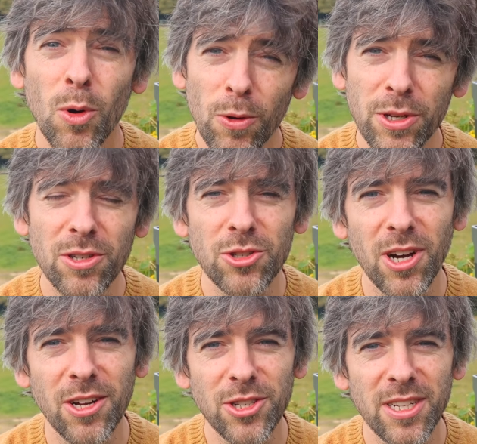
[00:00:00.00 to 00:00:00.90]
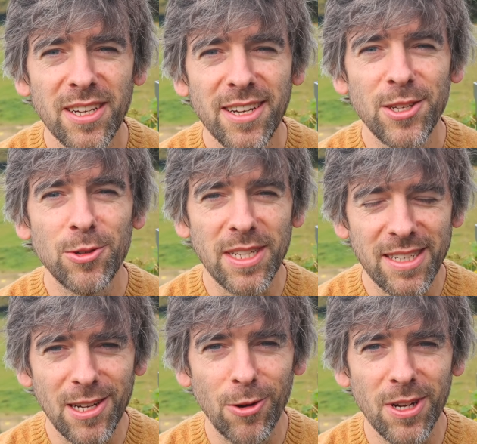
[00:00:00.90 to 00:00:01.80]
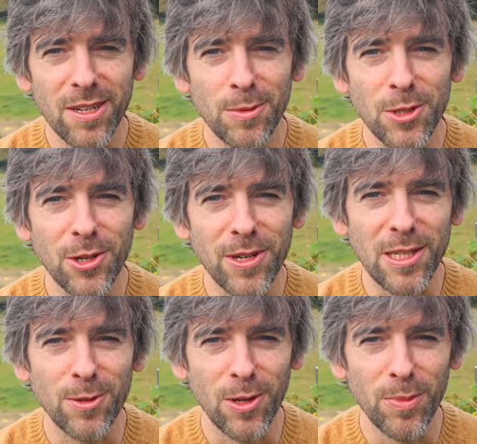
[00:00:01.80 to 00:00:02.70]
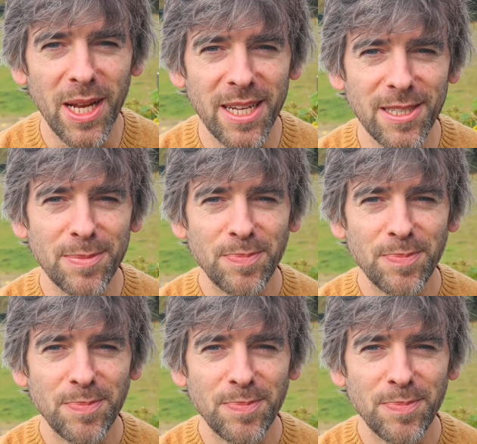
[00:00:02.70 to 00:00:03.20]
or you can charge it using solar, which I'll get to a little bit later.